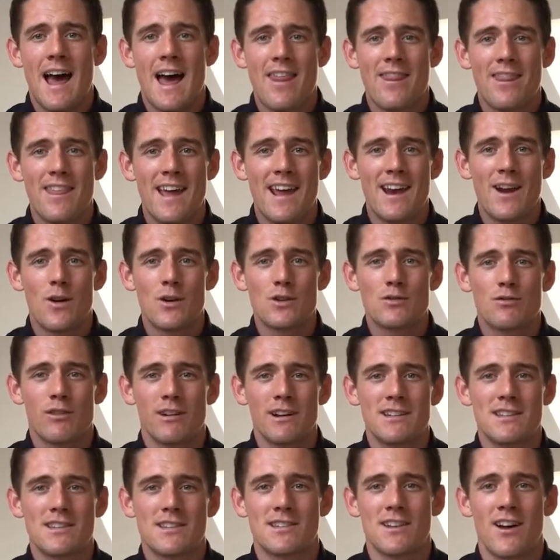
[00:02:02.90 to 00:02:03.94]
and then I was
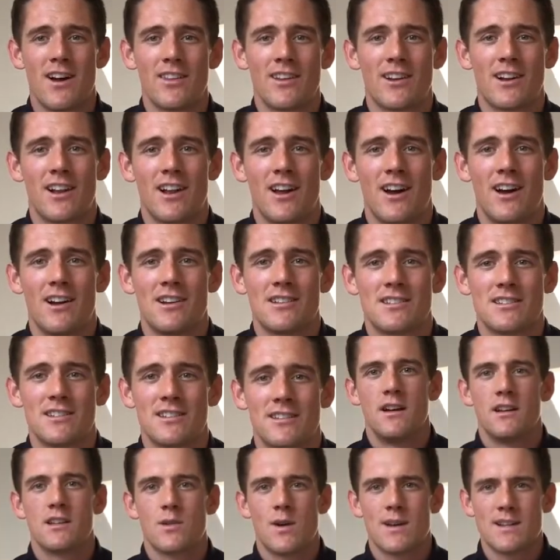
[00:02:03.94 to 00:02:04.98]
ready to start the class.
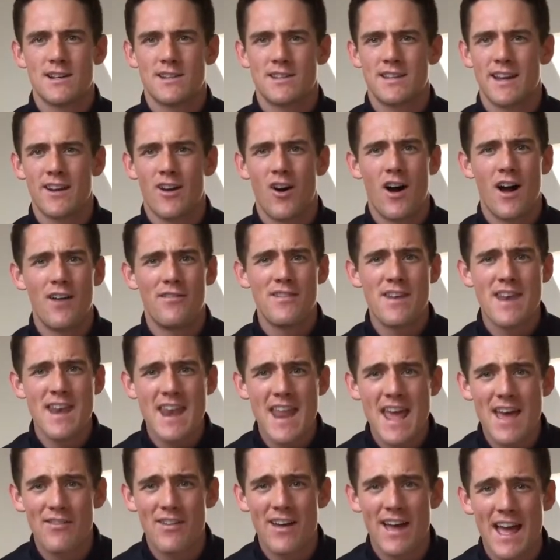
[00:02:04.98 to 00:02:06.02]
So as I said, I've
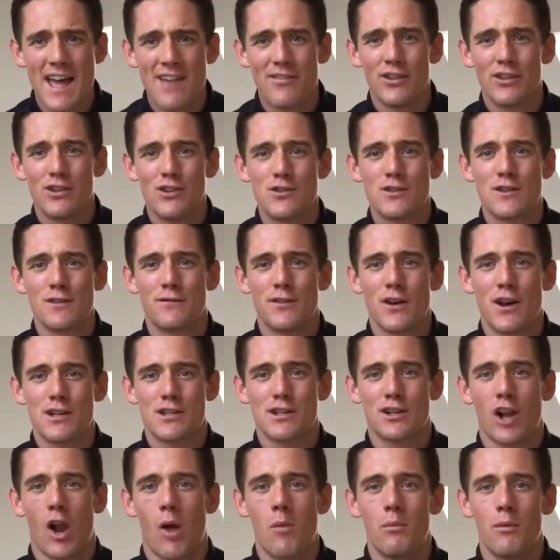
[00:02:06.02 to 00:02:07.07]
never ever used a
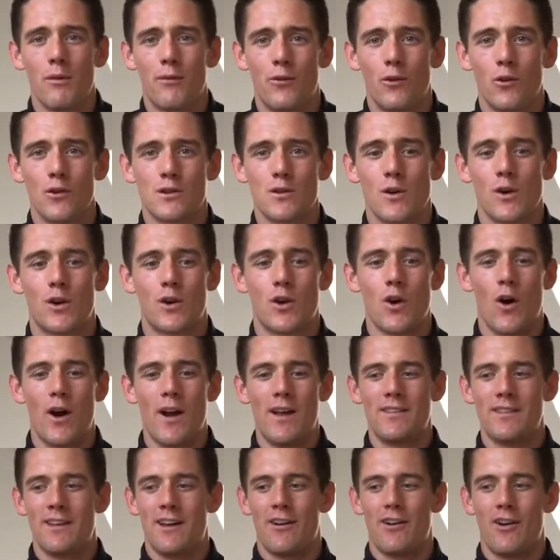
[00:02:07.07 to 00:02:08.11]
Versaclimber before, so I got
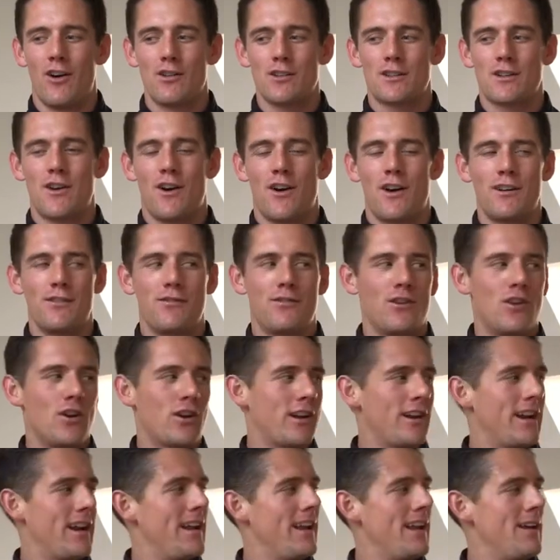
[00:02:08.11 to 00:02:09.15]
in there and I was kind of
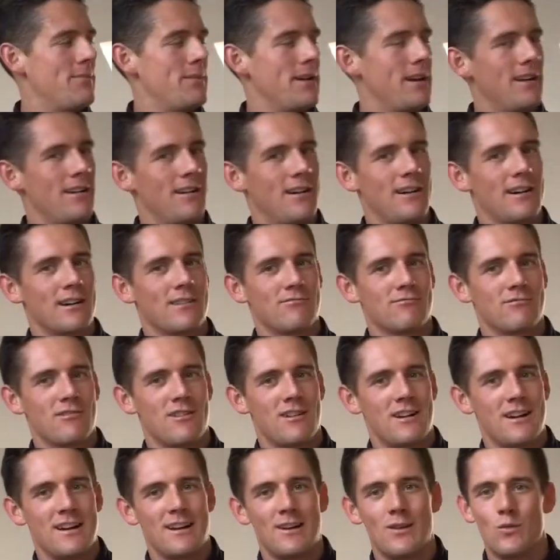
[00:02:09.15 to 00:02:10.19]
looking at it a bit like,
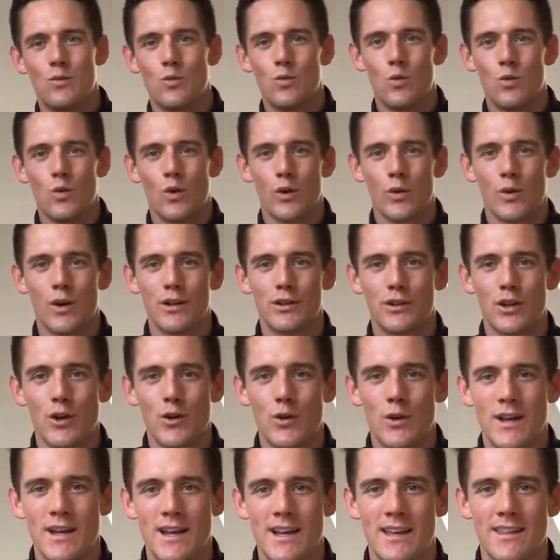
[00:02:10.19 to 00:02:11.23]
right, what do I do
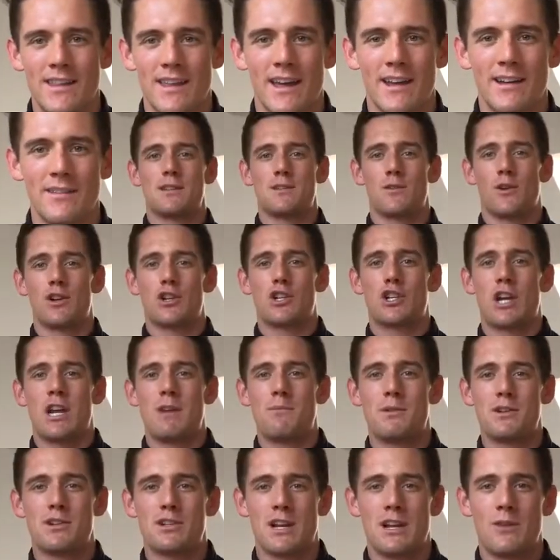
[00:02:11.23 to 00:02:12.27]
here then? So I
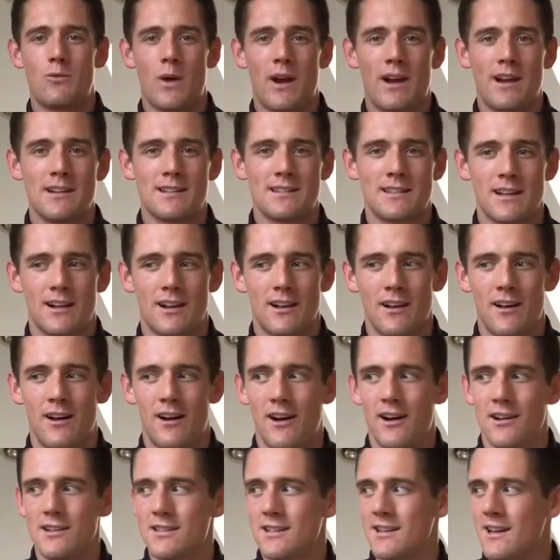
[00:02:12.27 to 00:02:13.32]
sheepishly went into the
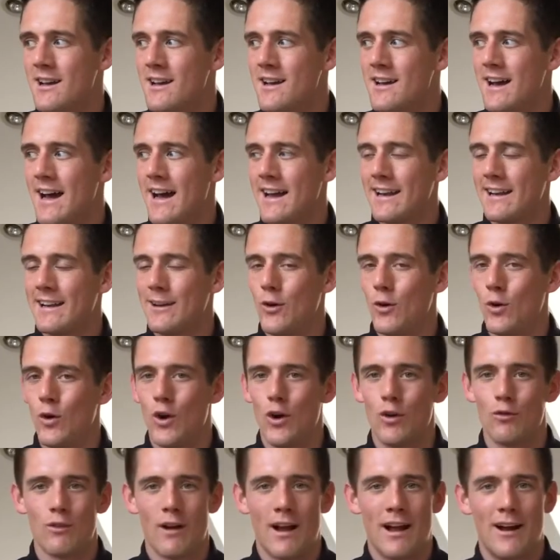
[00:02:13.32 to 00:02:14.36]
class, had a little
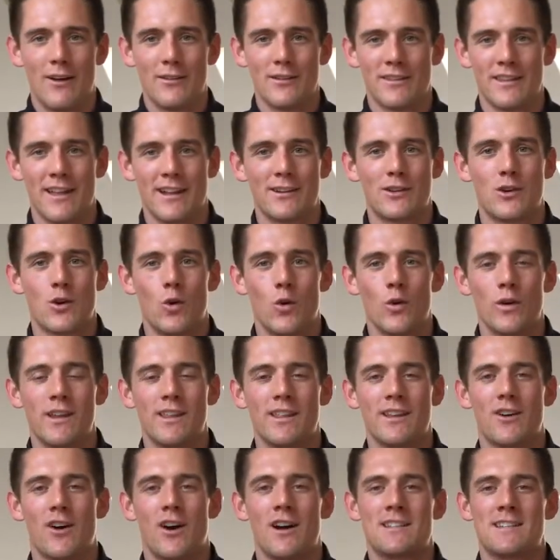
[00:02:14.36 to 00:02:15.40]
look round, and then Courtney,
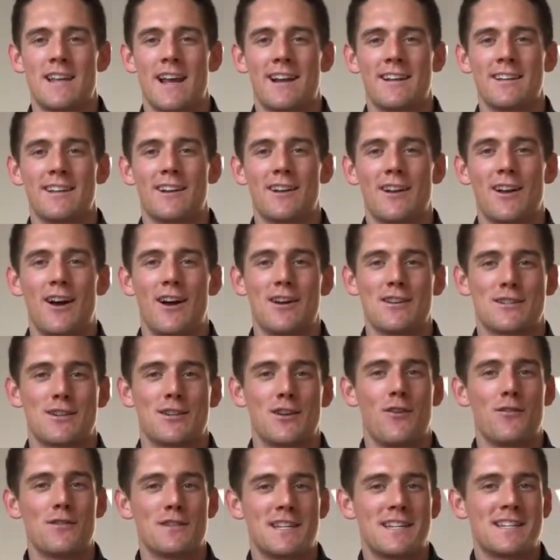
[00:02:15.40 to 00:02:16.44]
the guy taking the class, could
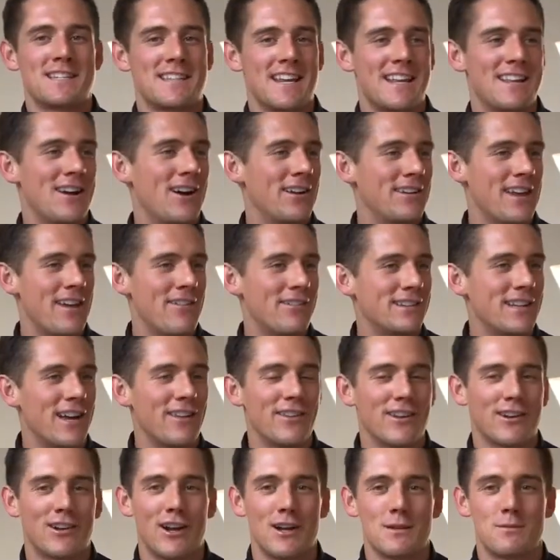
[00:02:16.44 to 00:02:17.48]
obviously see that I'd never done
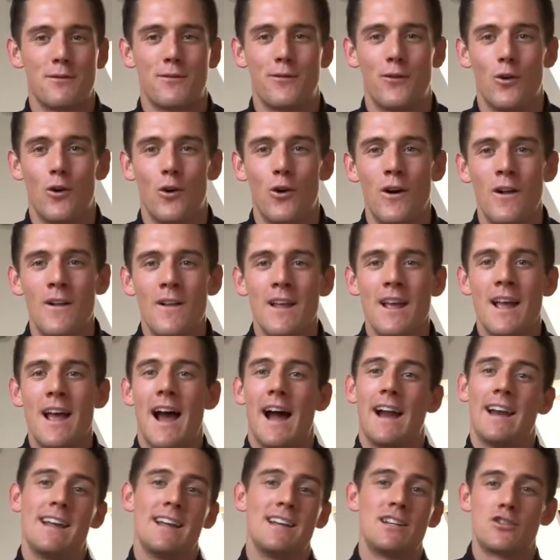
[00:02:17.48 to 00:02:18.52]
the class before,
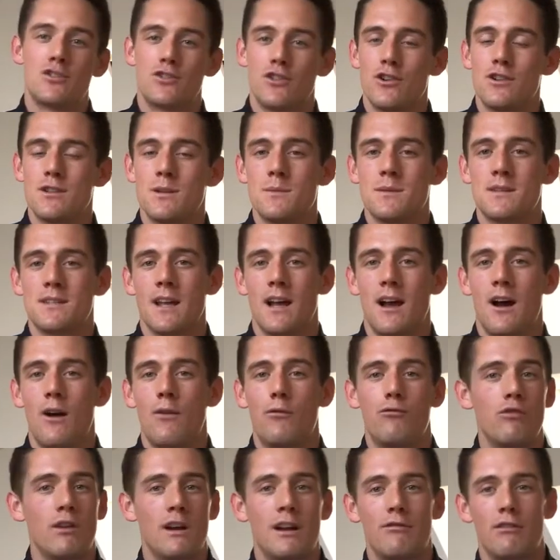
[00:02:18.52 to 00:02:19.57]
and he introduced
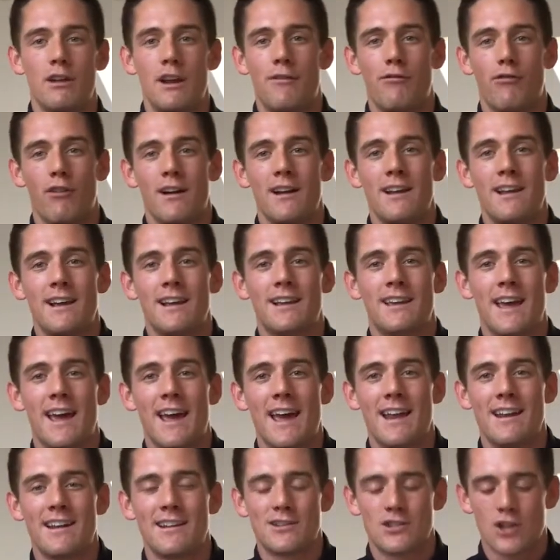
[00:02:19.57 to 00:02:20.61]
himself, really friendly
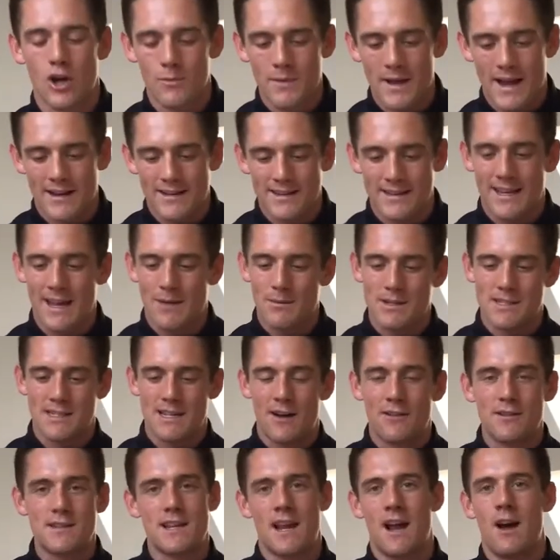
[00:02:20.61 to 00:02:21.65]
again, and told me how to get
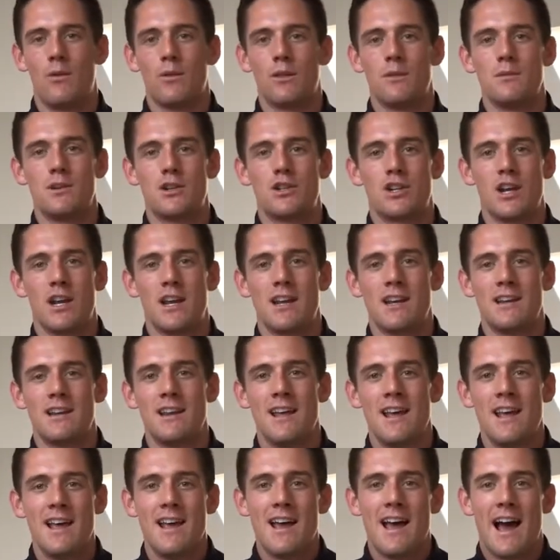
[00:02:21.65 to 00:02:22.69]
myself set up with the
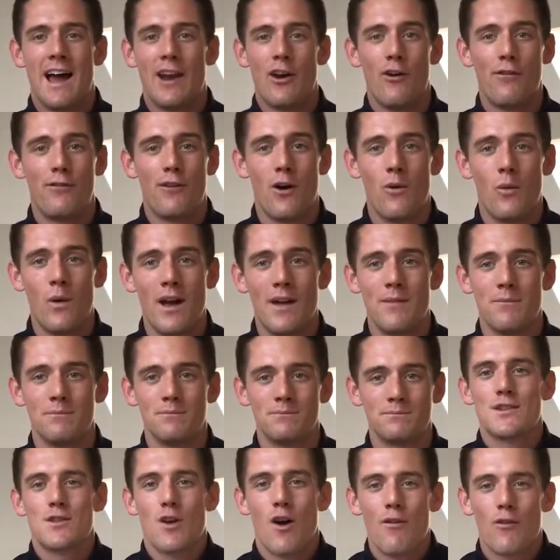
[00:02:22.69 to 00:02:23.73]
machine, and off I went.
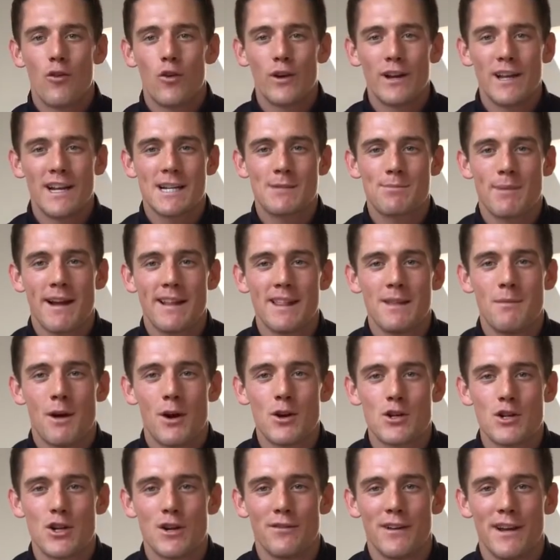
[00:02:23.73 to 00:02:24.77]
So I've already explained the
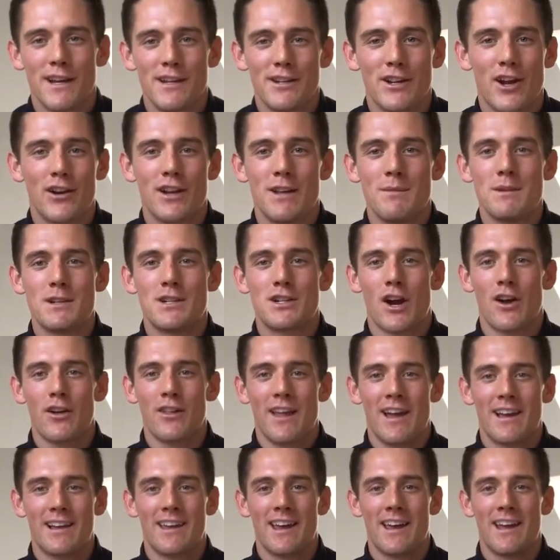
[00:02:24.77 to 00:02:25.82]
motion of it, you don't need me to show you
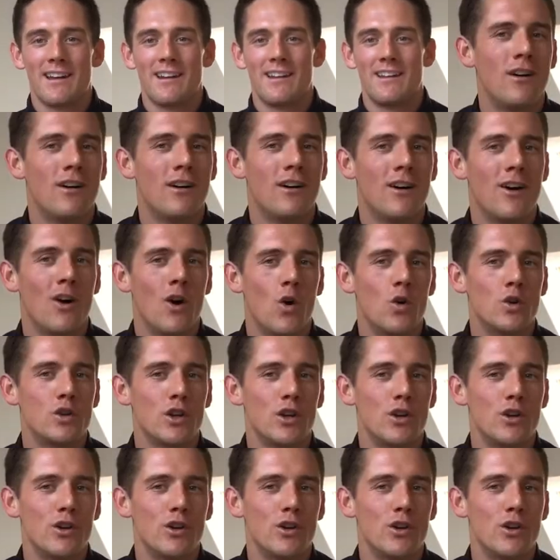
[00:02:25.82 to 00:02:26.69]
that again, or do